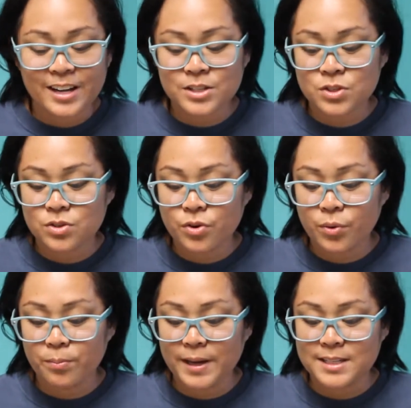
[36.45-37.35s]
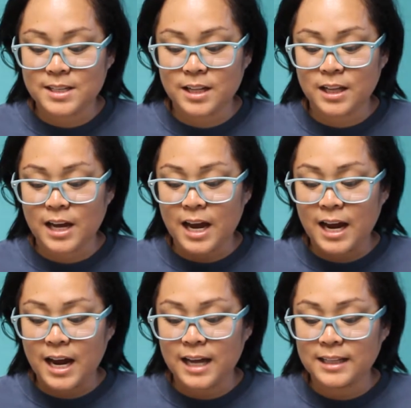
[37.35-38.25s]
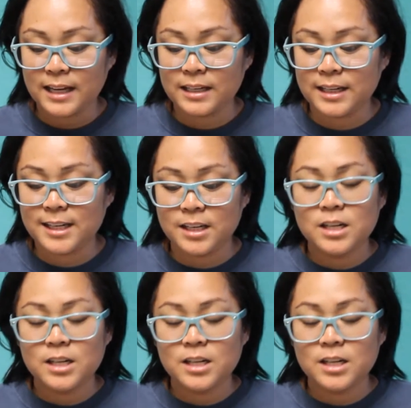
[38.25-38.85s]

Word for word: And so basically, I highlighted